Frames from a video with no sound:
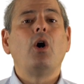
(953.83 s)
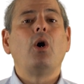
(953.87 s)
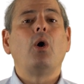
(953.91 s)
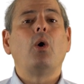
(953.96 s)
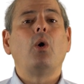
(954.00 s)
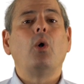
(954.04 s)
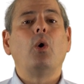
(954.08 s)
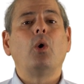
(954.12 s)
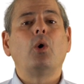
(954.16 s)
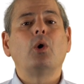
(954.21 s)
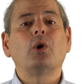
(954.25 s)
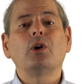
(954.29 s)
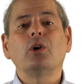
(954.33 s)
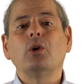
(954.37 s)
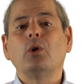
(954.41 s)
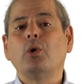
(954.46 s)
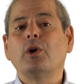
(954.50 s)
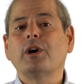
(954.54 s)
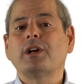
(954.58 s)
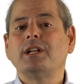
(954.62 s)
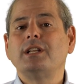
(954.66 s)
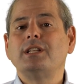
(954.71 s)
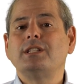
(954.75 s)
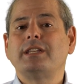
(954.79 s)
or
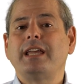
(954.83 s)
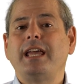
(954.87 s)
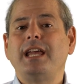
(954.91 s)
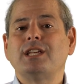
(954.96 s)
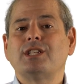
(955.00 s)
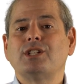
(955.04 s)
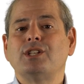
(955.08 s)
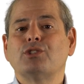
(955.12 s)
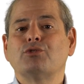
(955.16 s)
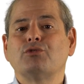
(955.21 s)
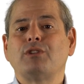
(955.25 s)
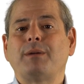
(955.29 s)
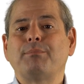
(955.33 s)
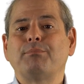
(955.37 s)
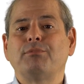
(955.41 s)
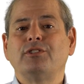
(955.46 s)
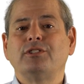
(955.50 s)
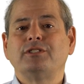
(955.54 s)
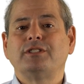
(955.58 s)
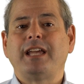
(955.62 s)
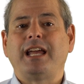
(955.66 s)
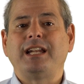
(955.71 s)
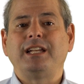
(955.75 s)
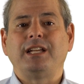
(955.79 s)
organizations
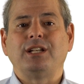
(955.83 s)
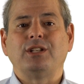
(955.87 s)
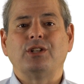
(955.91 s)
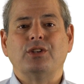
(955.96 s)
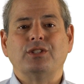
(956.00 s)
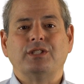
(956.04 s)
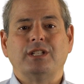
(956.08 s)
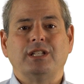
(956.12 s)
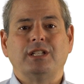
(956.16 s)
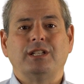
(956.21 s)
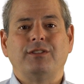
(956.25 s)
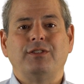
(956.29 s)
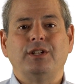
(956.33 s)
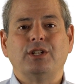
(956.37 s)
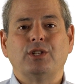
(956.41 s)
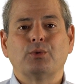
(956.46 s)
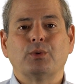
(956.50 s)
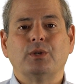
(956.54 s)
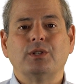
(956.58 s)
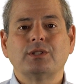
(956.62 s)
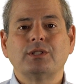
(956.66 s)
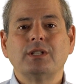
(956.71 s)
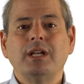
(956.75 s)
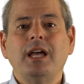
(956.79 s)
representing those
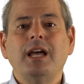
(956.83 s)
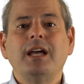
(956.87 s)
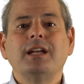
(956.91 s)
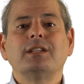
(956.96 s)
individuals,